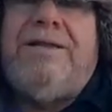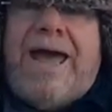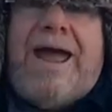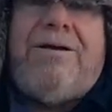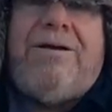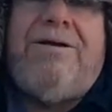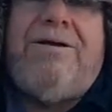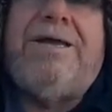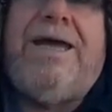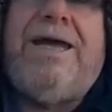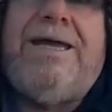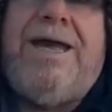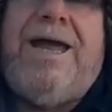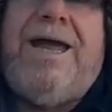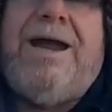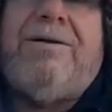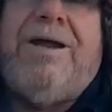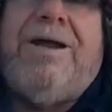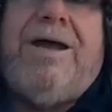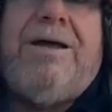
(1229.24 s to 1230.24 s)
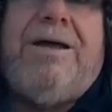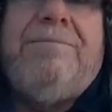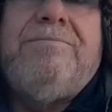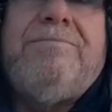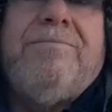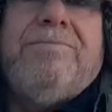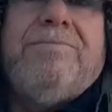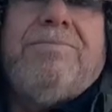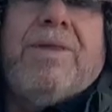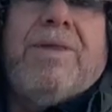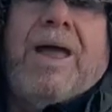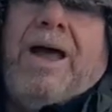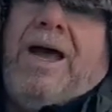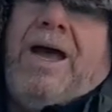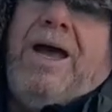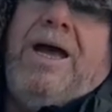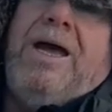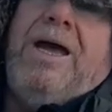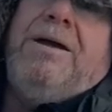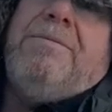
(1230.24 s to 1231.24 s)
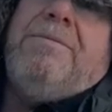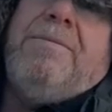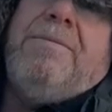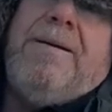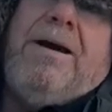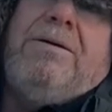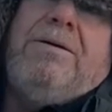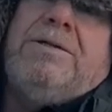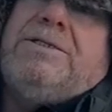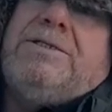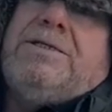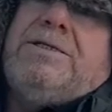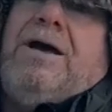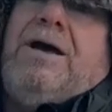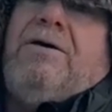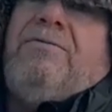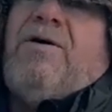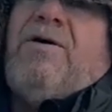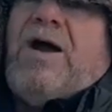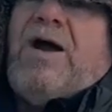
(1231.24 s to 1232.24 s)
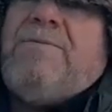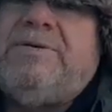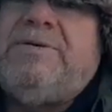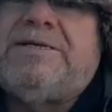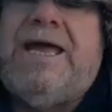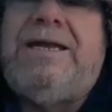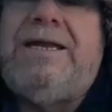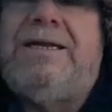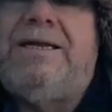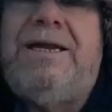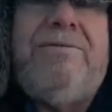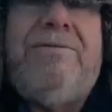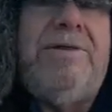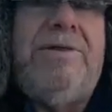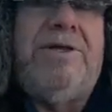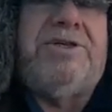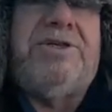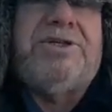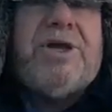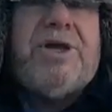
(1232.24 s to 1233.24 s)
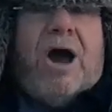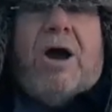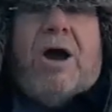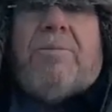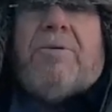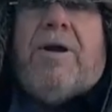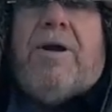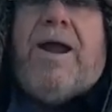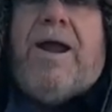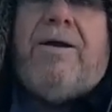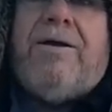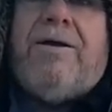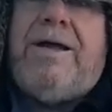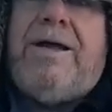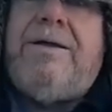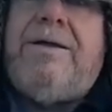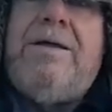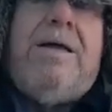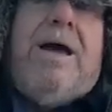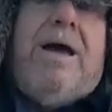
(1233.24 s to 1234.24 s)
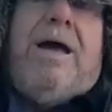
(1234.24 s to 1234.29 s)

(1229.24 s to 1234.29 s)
the Harrogate area, about 5% live in the Scarborough area,